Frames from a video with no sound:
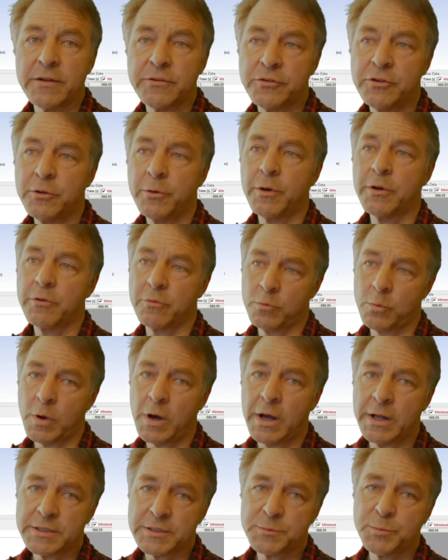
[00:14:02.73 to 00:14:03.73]
200
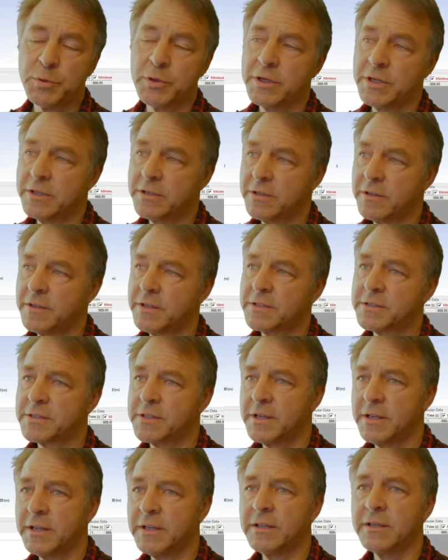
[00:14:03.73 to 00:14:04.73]
watts put into this
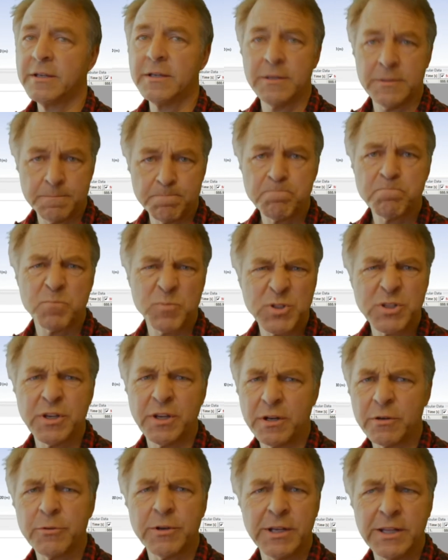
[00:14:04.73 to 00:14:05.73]
thing, it's
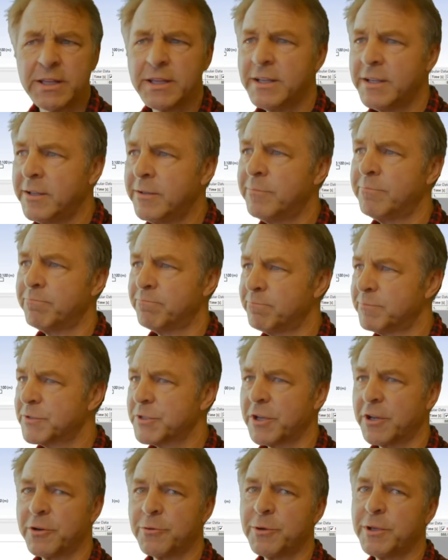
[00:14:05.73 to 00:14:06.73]
gonna really
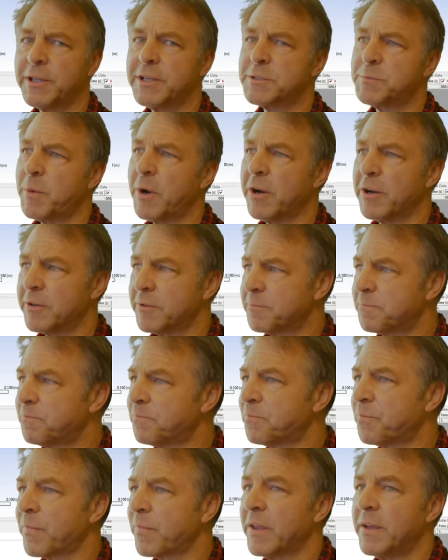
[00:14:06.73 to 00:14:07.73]
smart.
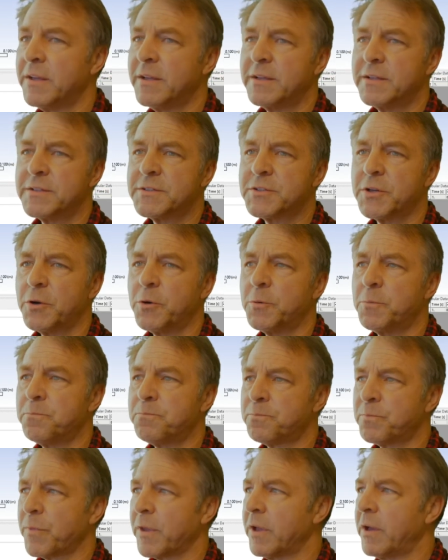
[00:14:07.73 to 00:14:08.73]
So
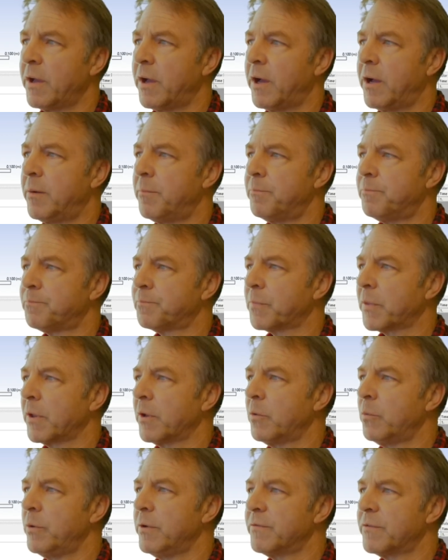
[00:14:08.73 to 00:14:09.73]

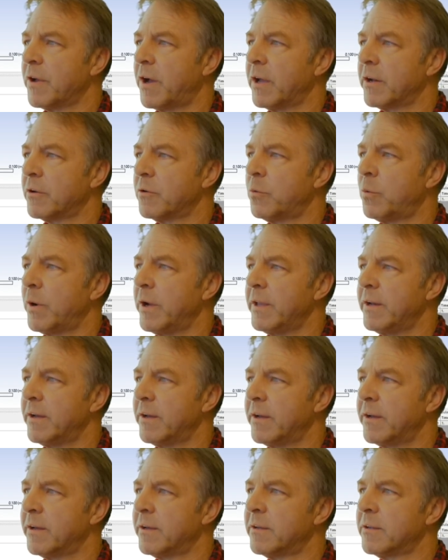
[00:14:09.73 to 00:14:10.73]
we've got quite
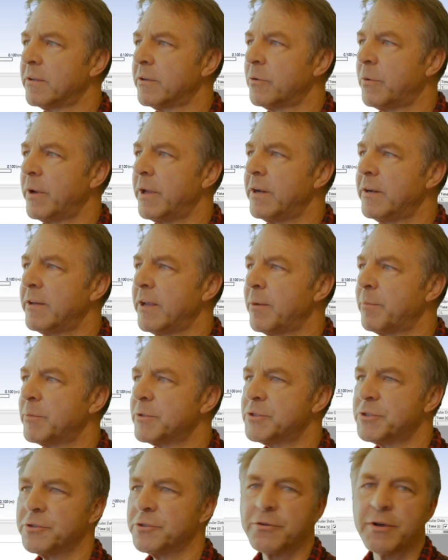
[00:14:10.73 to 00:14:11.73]
a
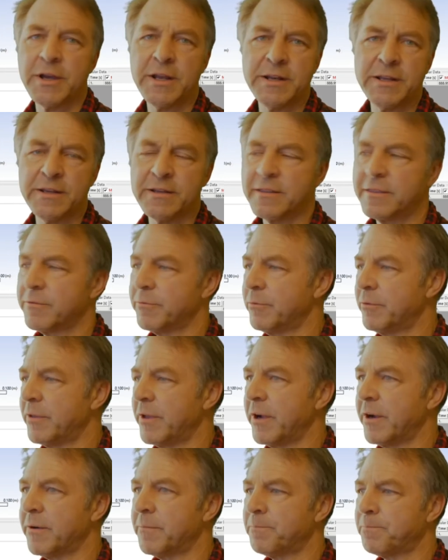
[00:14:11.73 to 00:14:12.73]
temperature gradient through
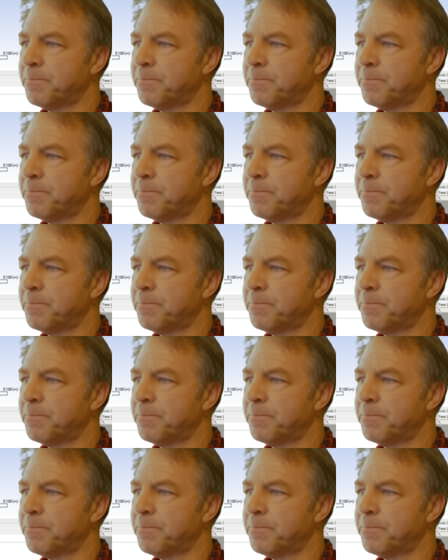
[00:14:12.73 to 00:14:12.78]
there.